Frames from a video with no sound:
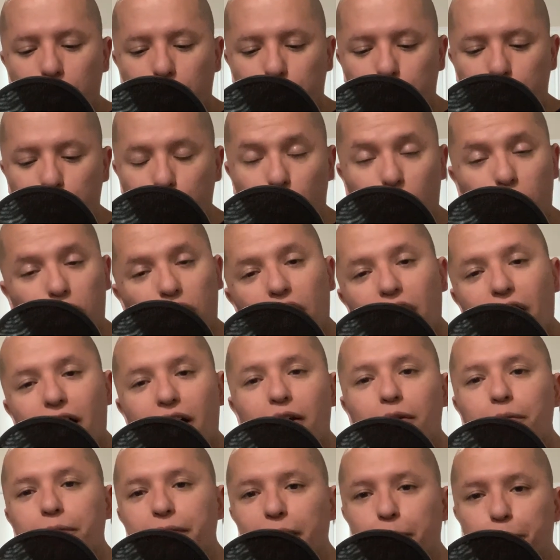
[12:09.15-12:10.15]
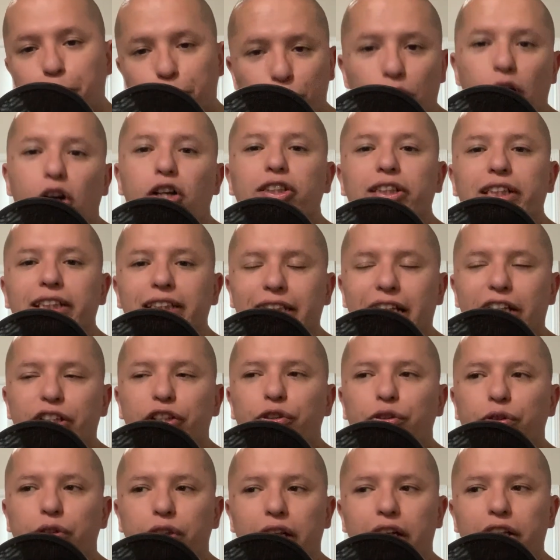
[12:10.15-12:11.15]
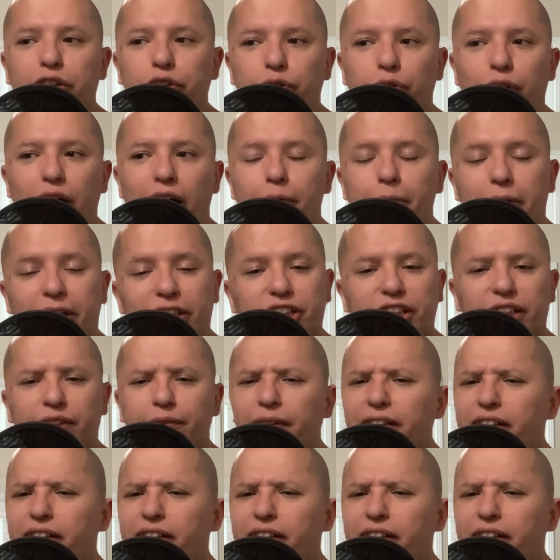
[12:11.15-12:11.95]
to love the progress that you that you have achieved.